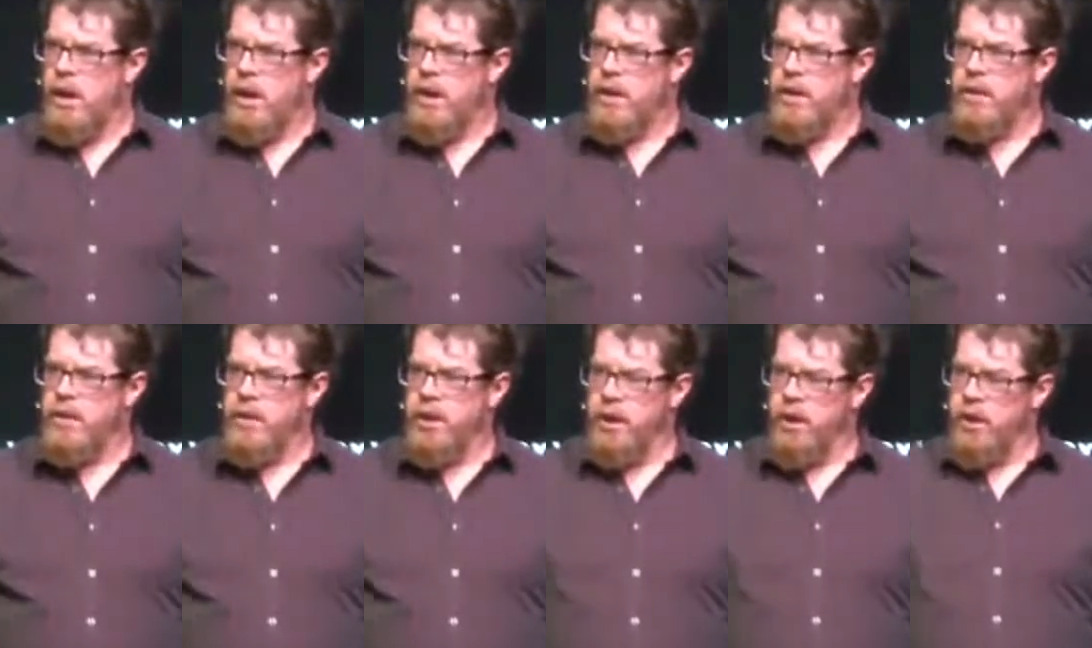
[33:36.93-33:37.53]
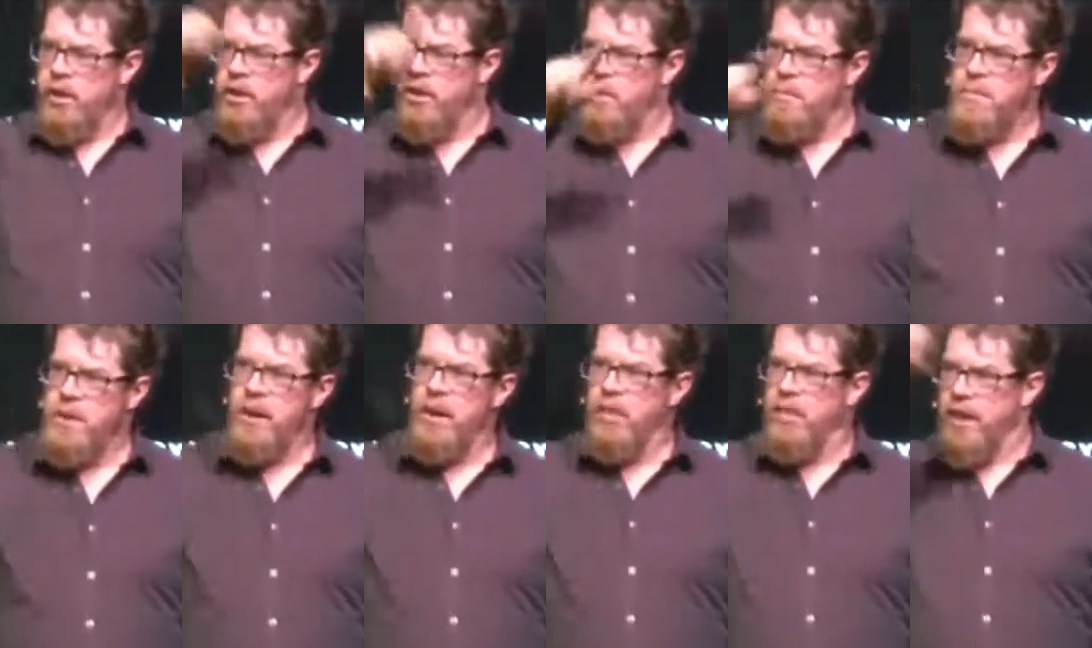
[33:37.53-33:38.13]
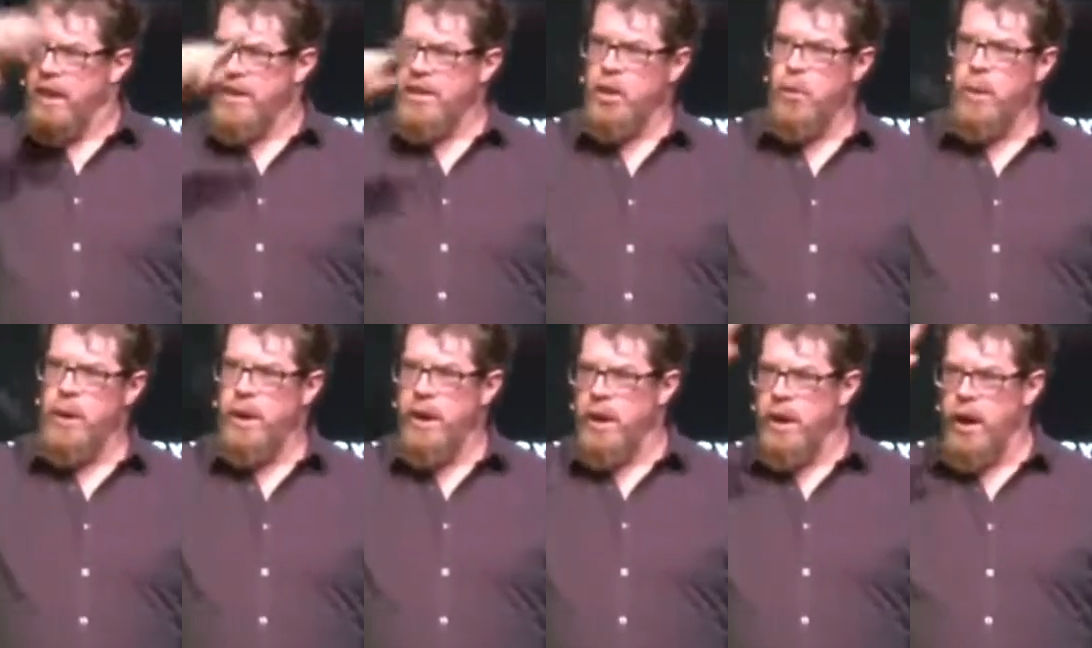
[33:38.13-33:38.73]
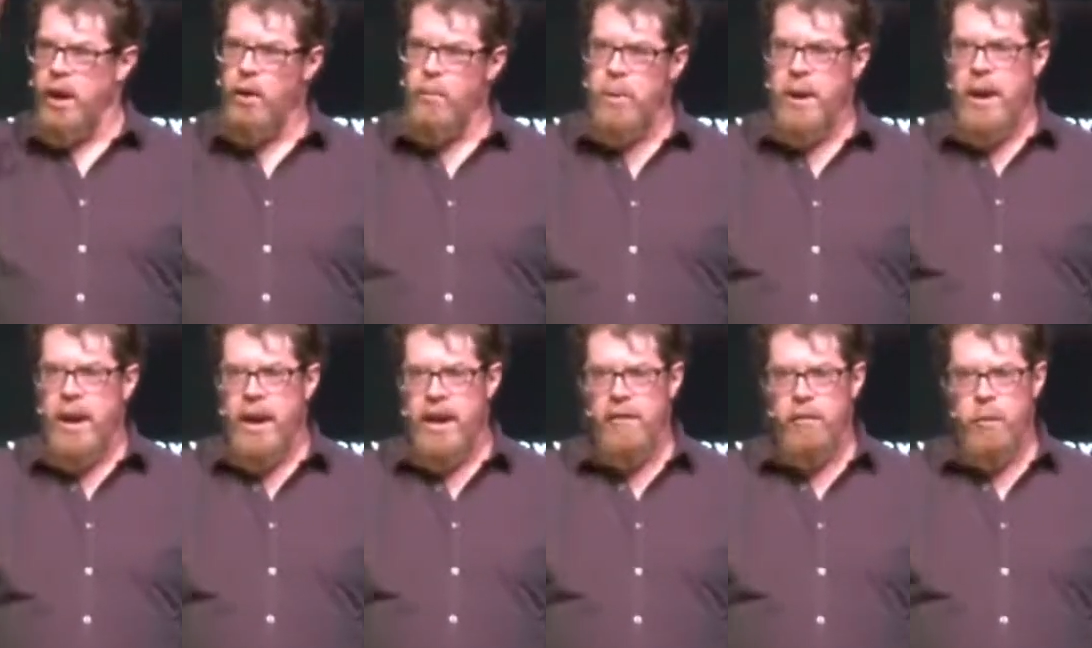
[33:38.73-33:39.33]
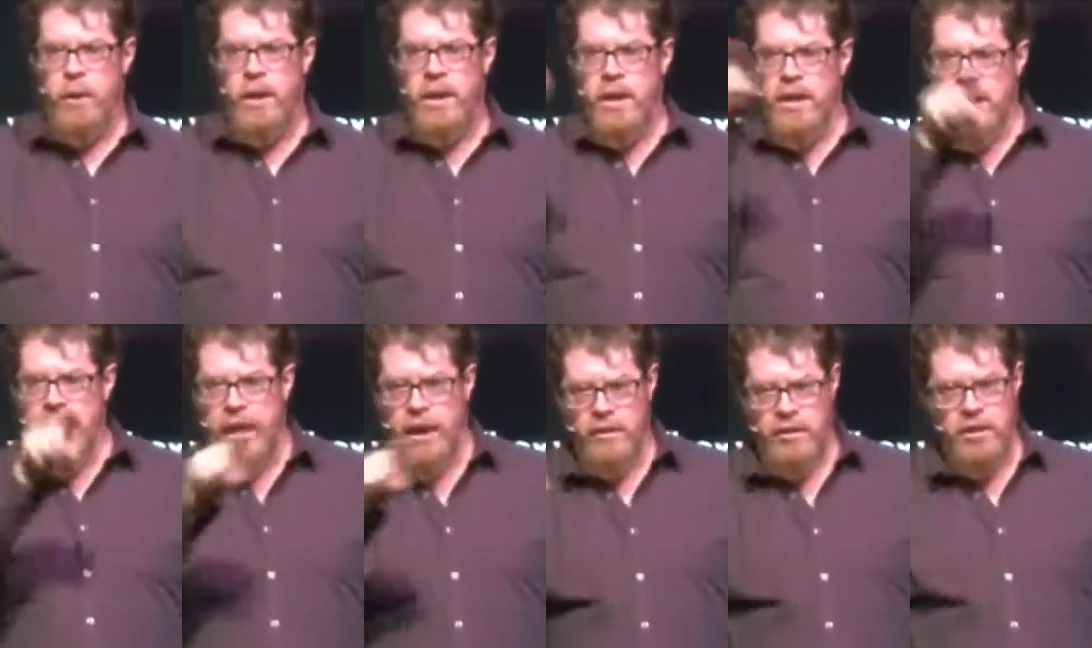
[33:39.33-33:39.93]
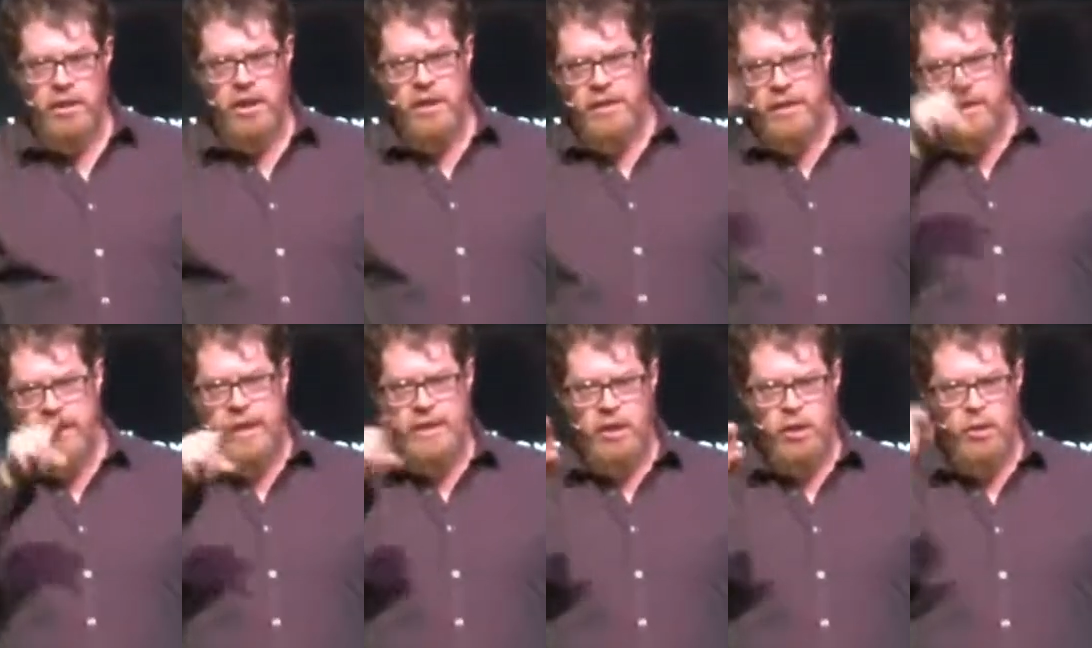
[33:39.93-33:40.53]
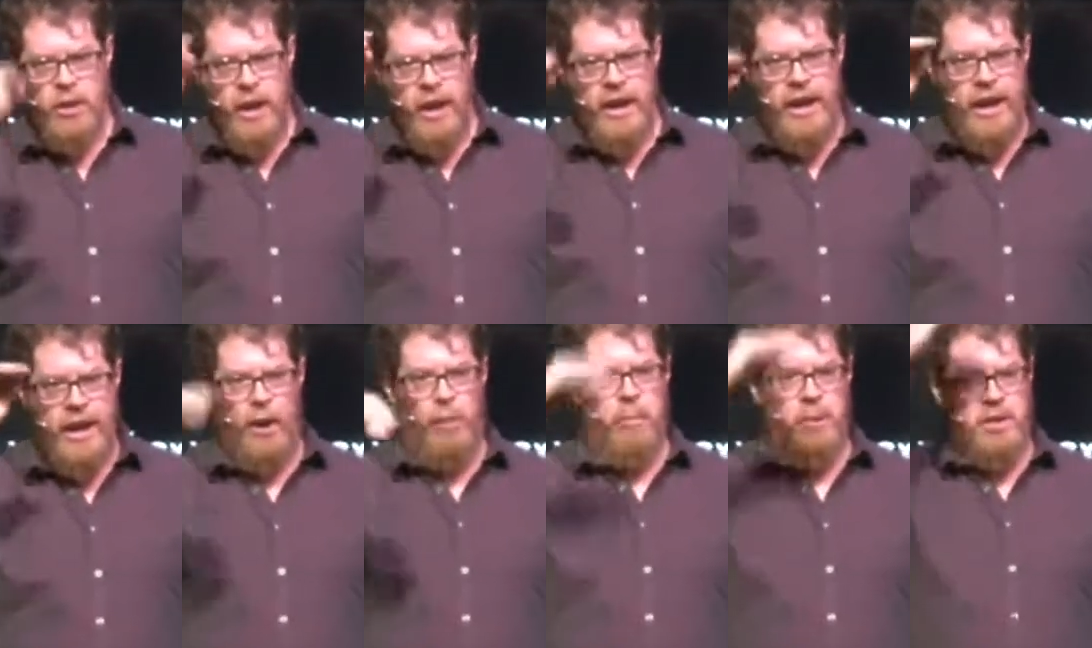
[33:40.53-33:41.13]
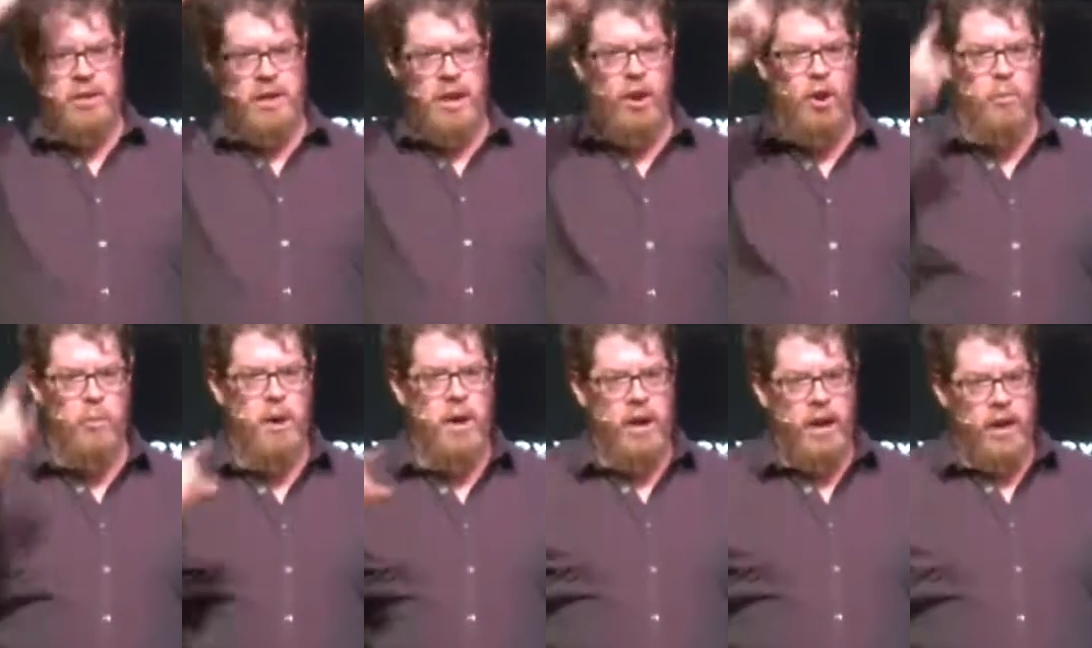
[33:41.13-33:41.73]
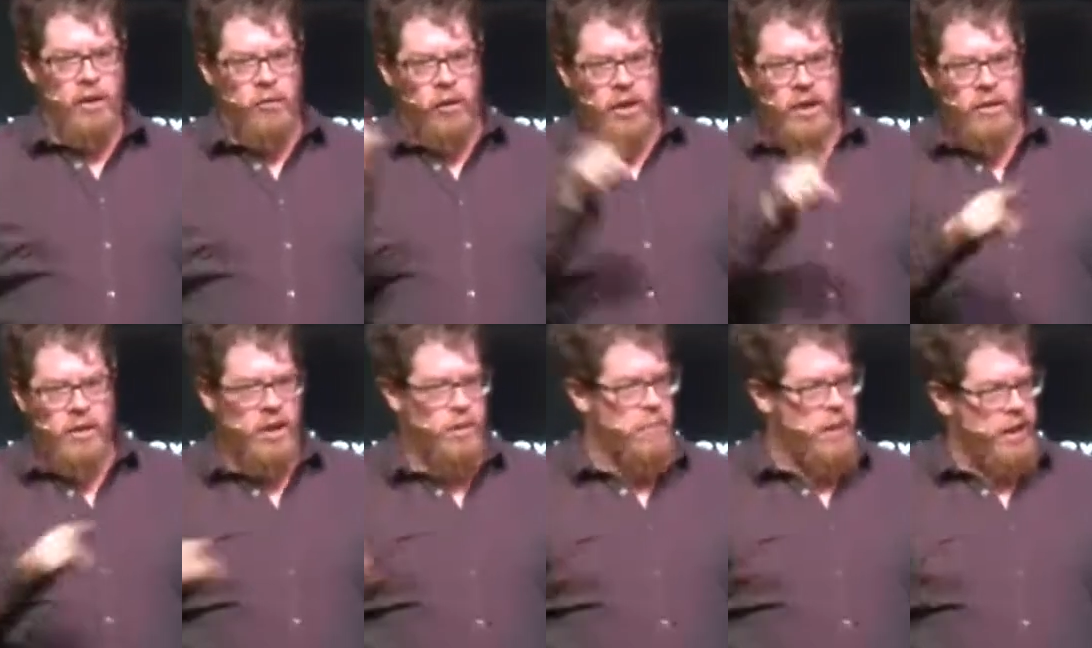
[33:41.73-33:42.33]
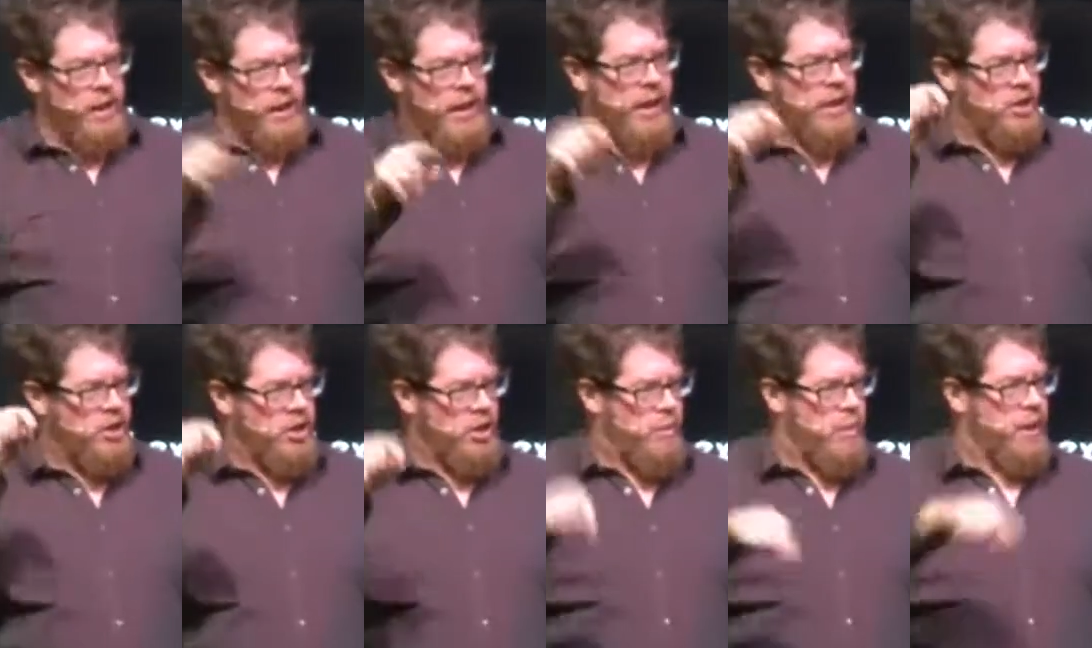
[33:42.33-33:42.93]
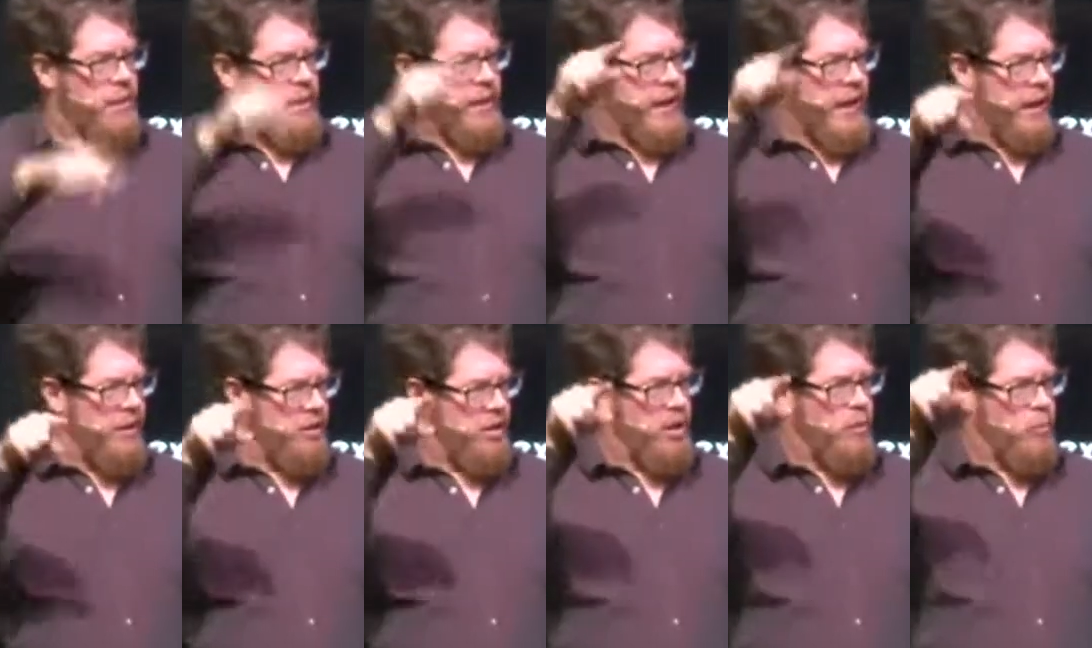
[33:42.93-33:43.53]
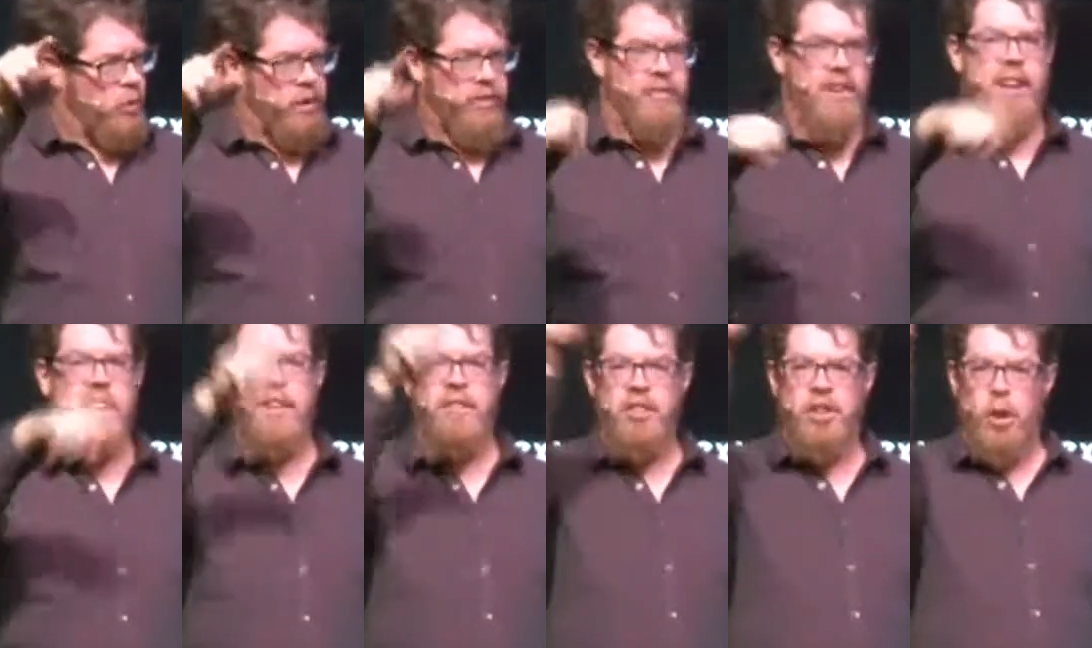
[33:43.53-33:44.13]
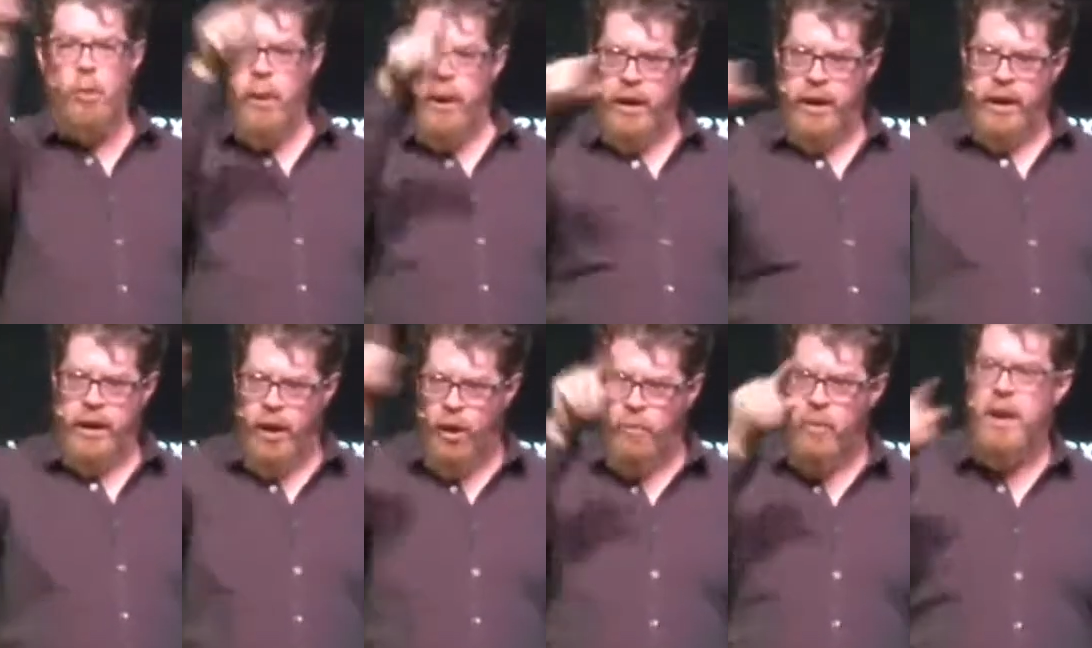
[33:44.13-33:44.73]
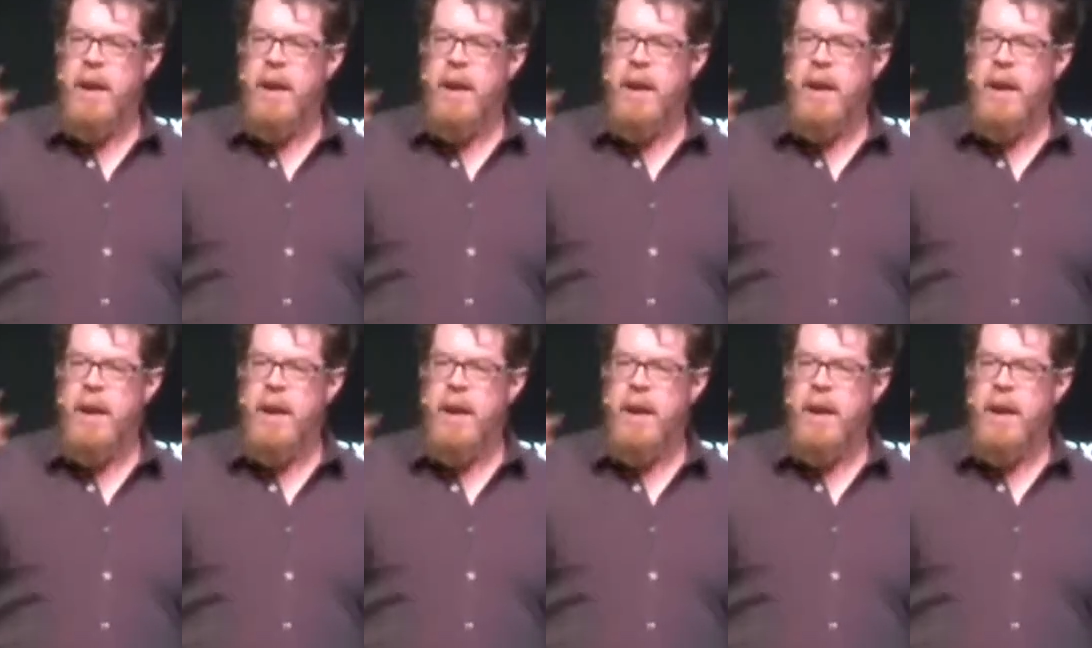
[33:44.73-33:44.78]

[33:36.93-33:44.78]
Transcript: to learn the mental things so we can cope, and if we need counseling, that's okay to help us cope, and if we need medication to make the counseling more effective so we can cope,